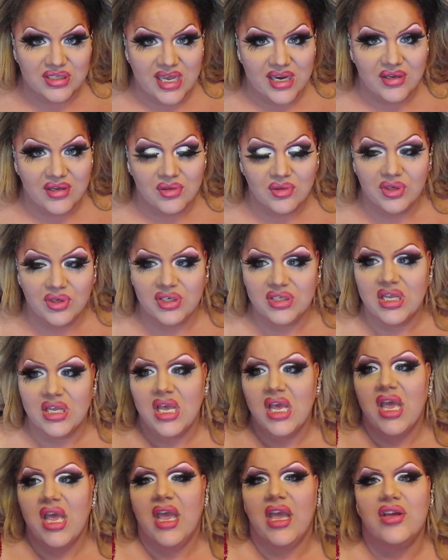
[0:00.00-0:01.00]
title holders,
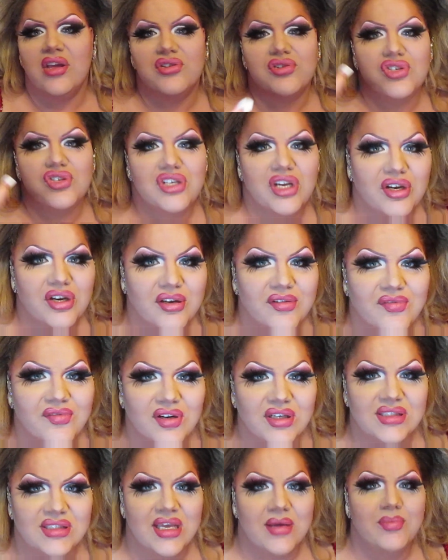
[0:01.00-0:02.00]
Angel Sheridan,
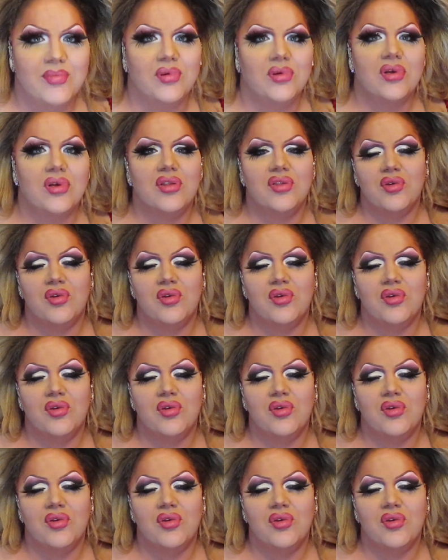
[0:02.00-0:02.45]
for example,